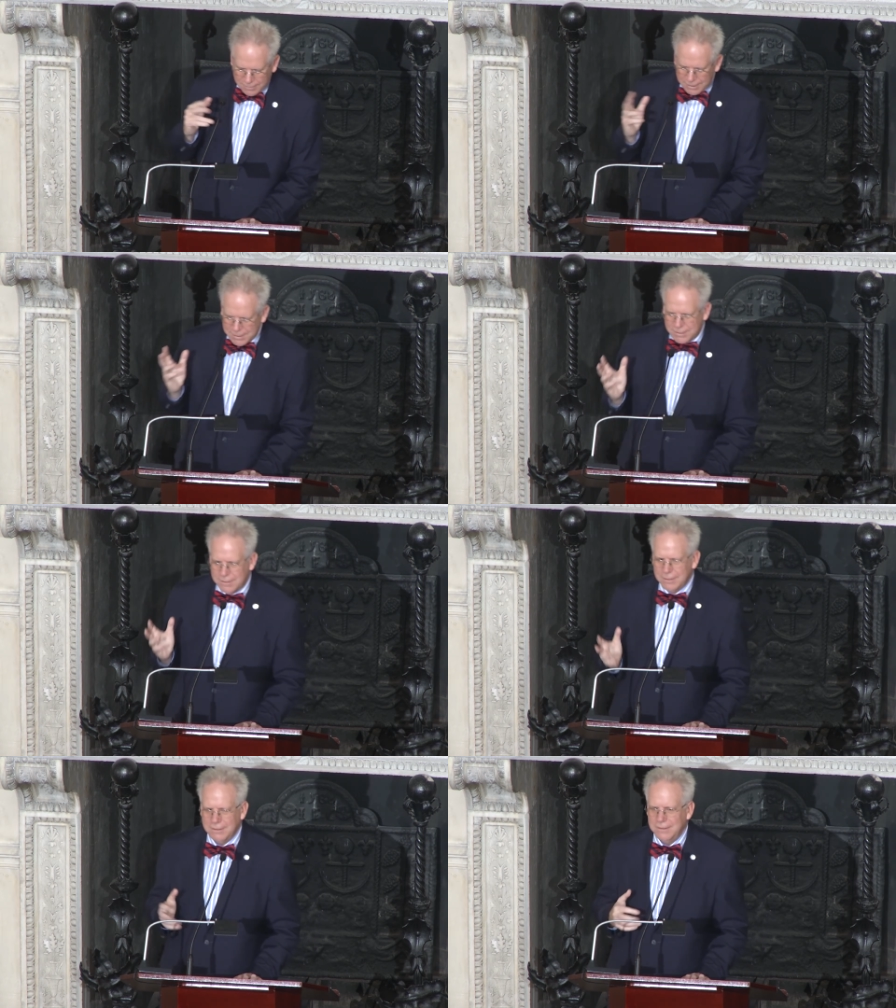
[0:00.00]
This
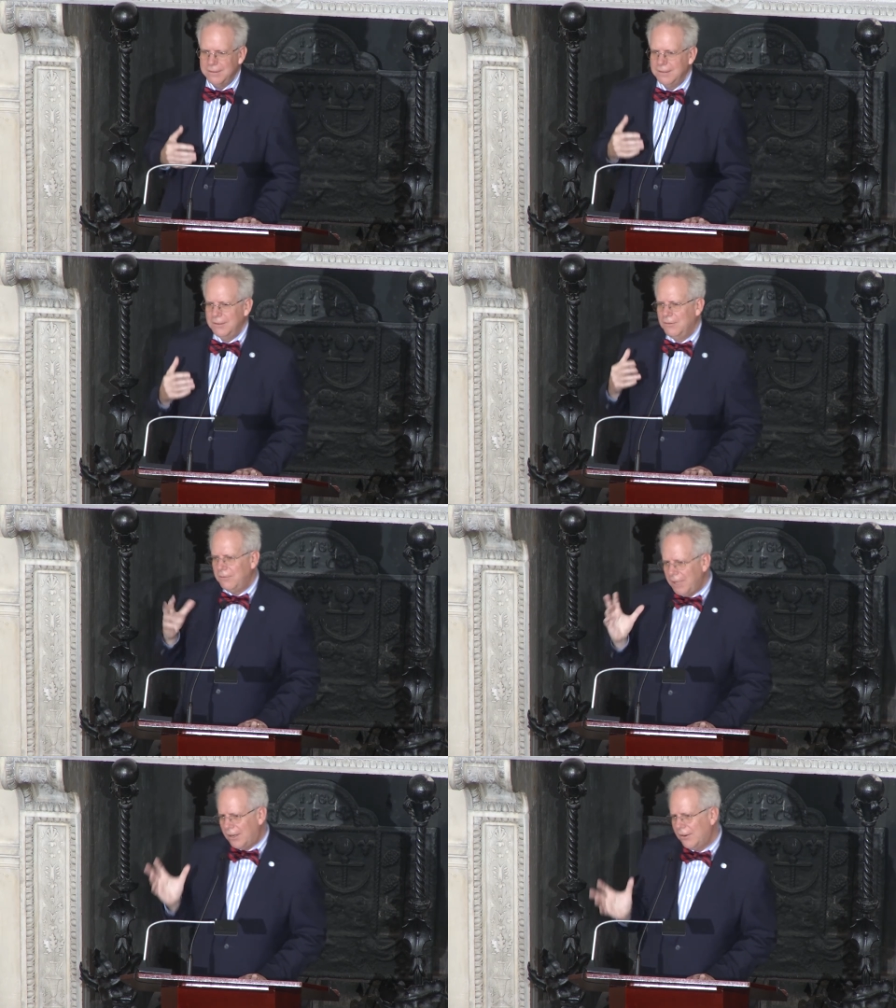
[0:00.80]

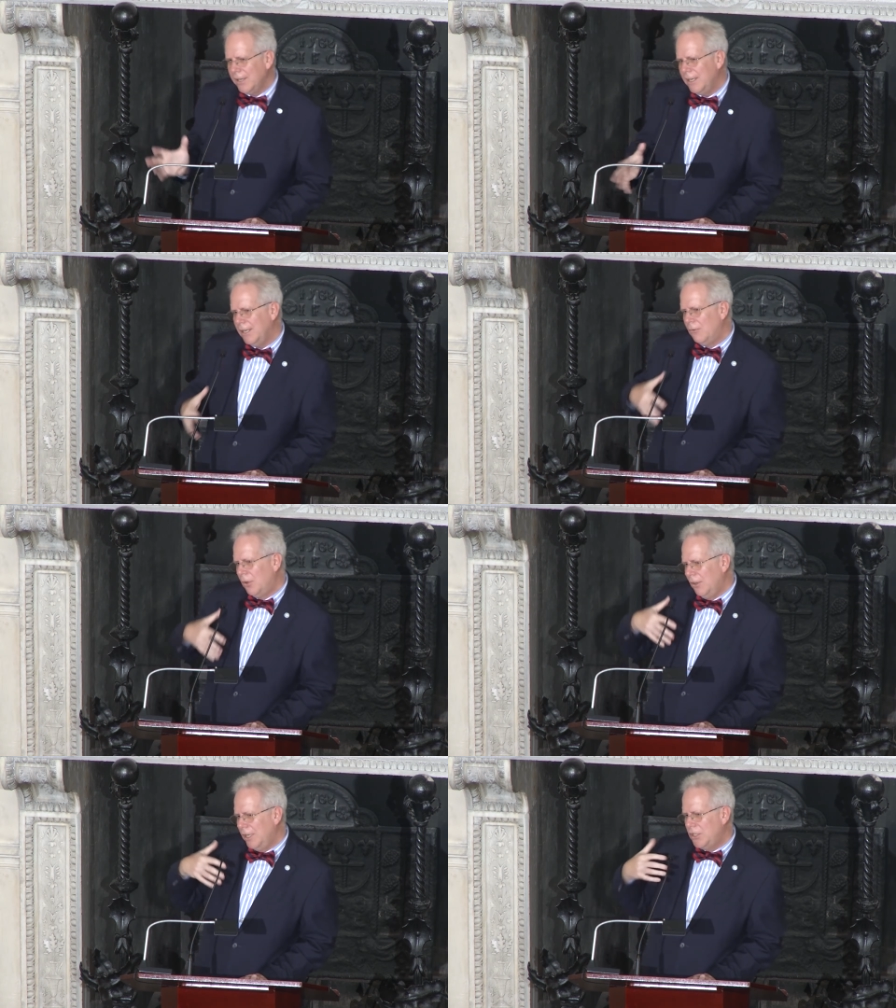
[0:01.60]
very
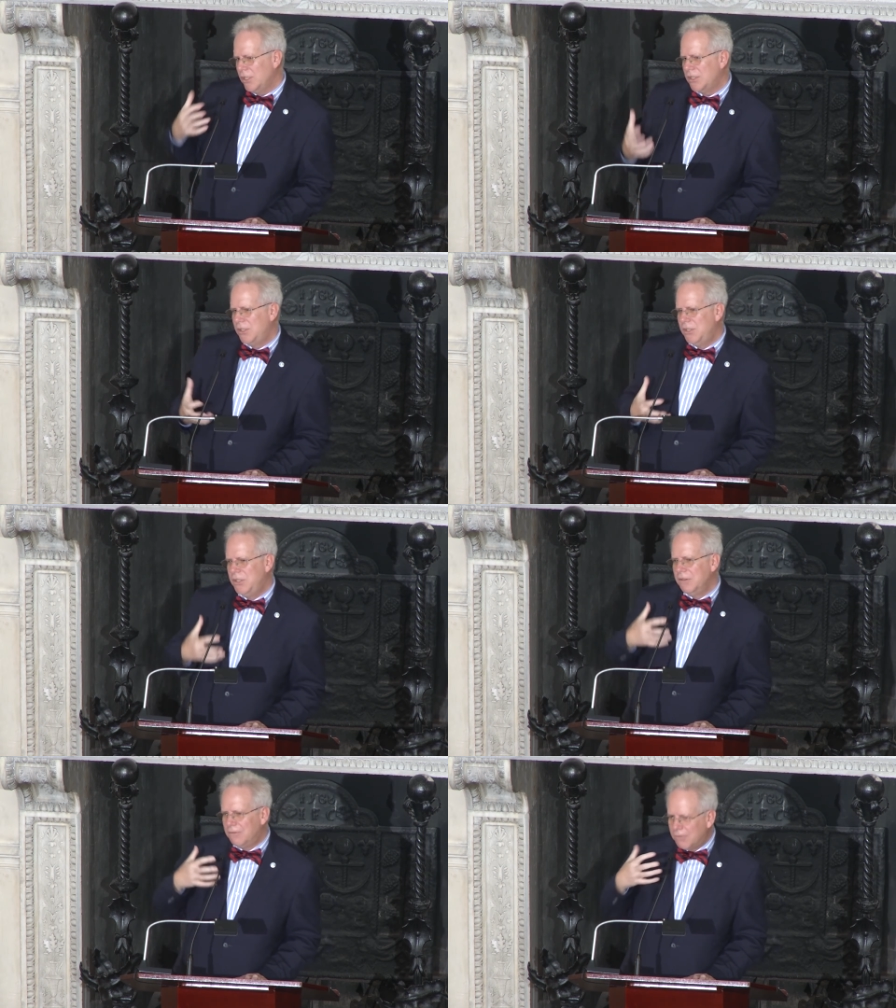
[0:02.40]
religious
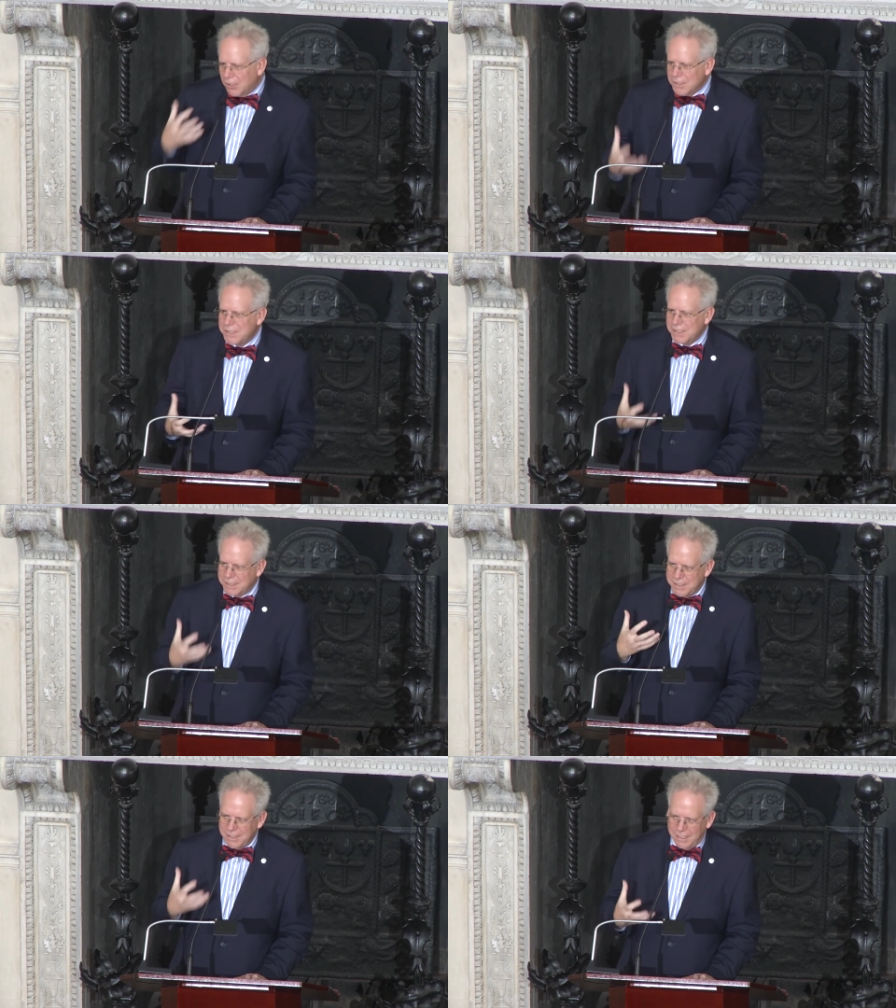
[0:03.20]

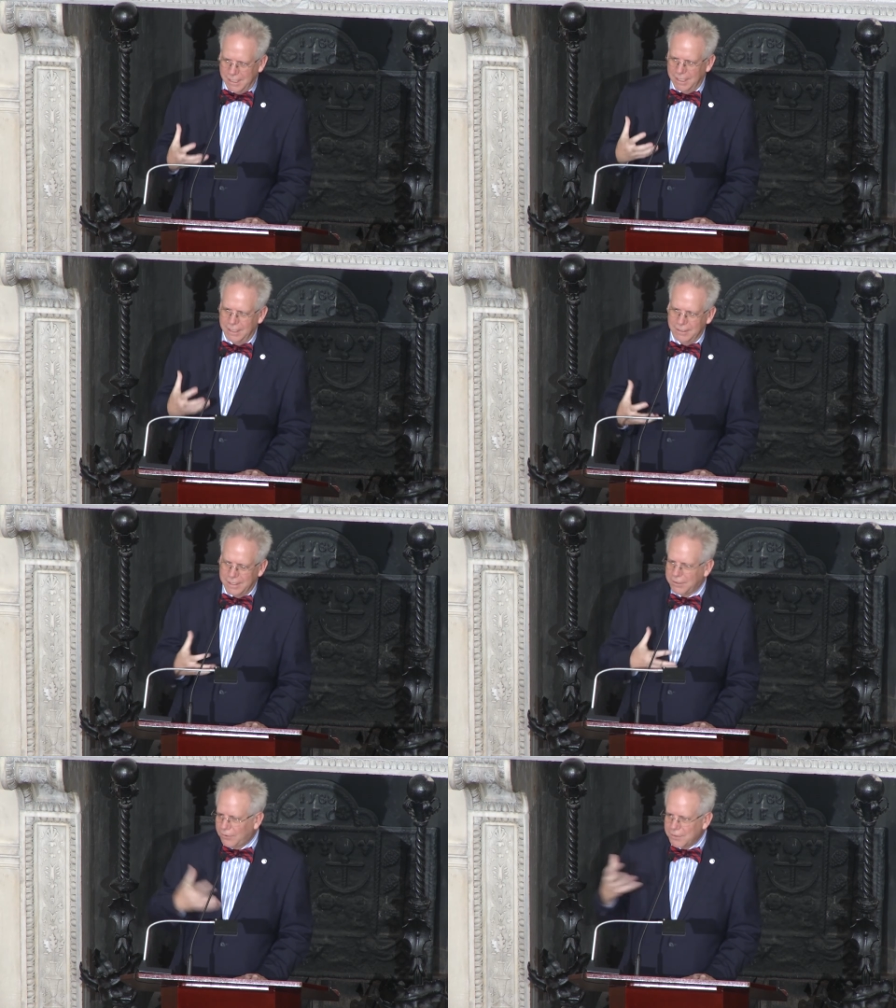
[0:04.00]
diversity
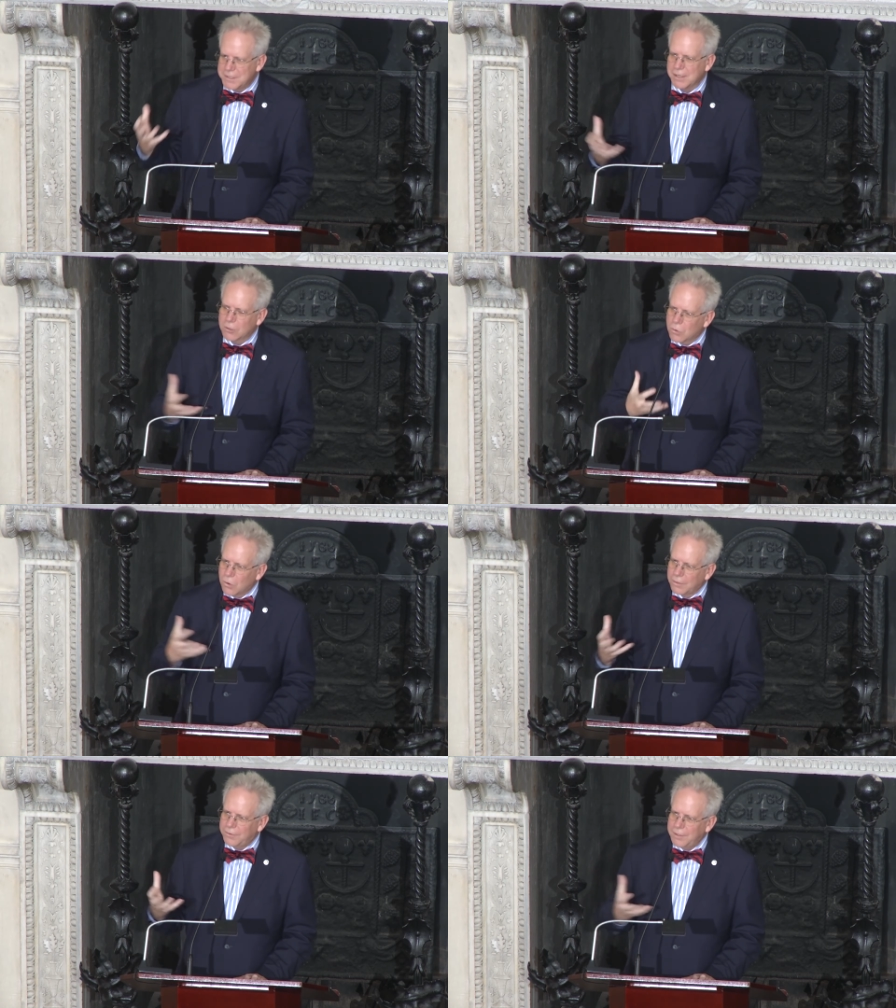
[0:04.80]
that existed
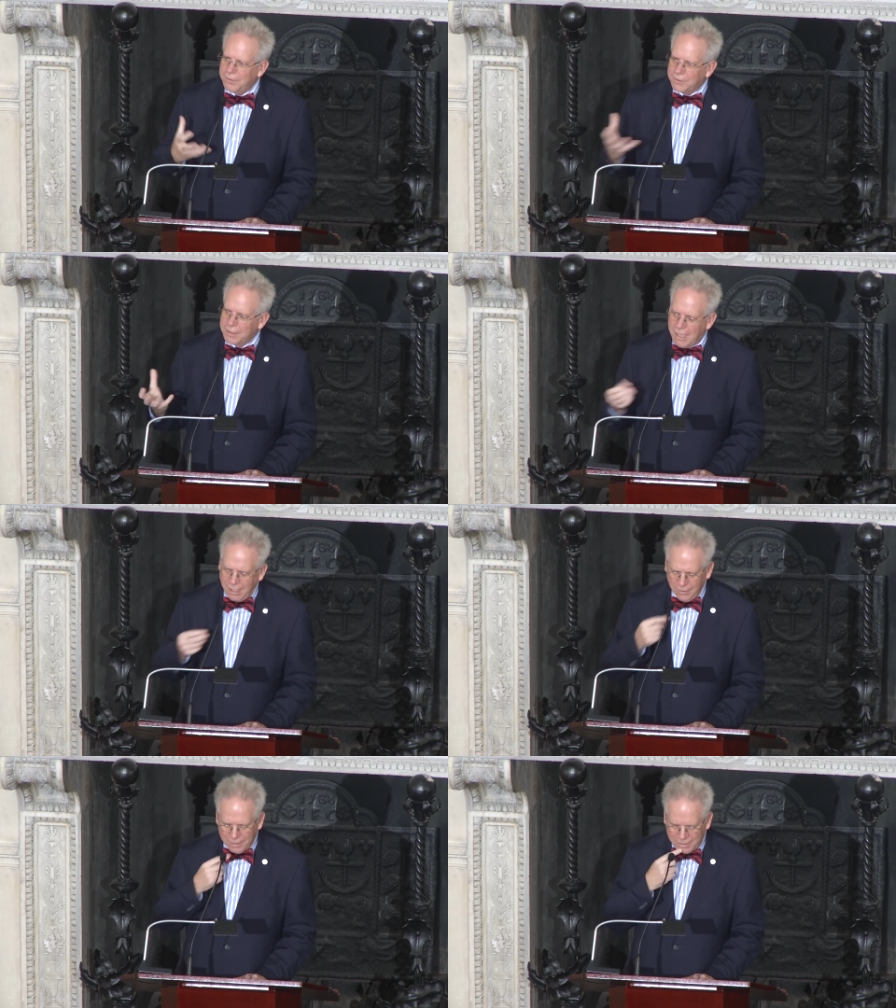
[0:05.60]
across these
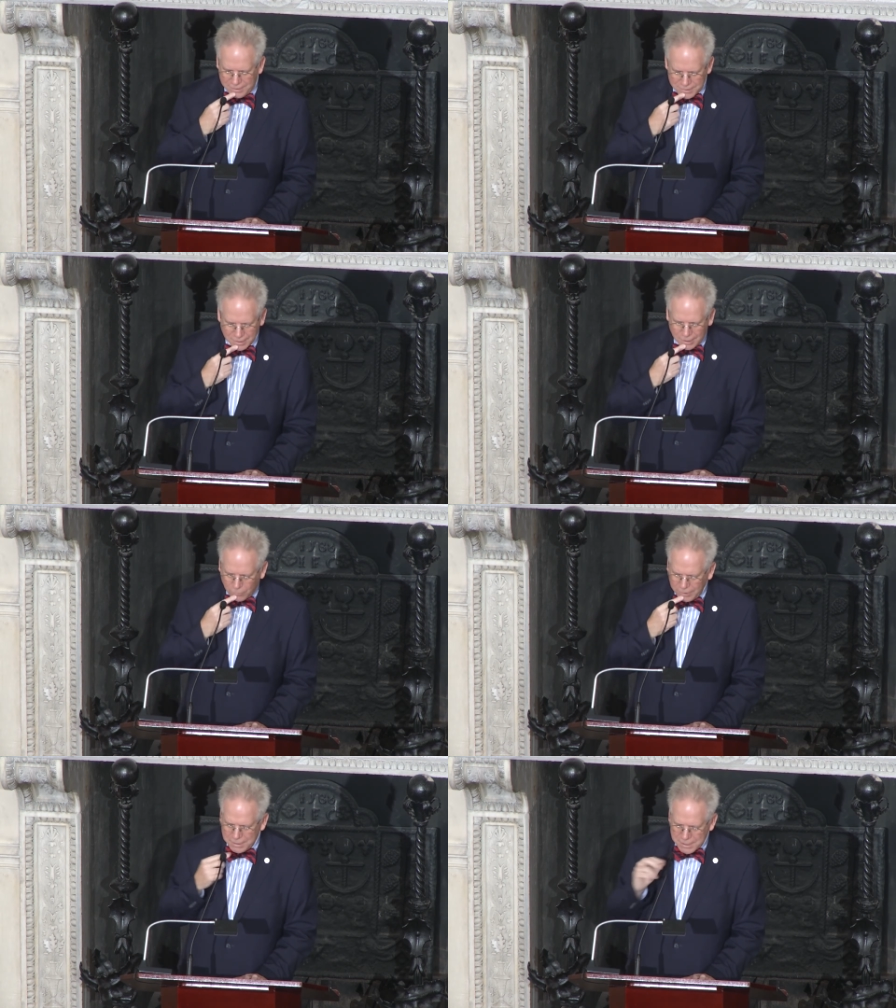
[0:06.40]
colonies
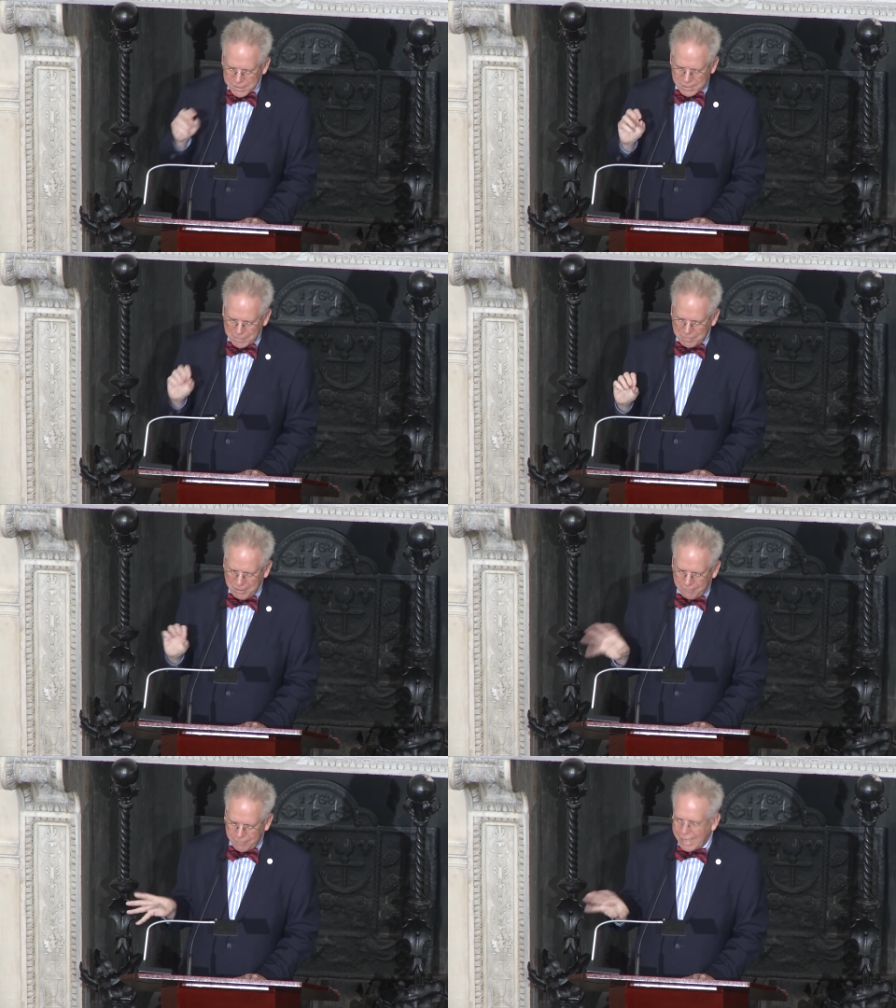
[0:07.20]
really did seem to be
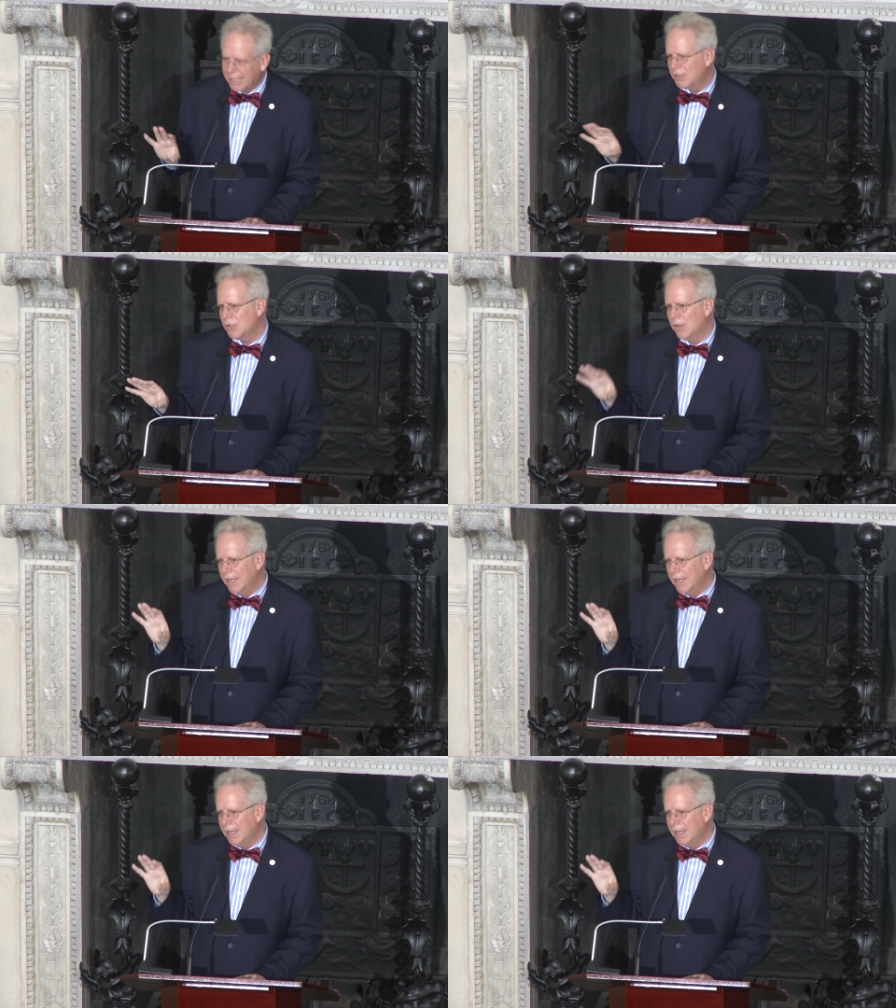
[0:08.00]
a factor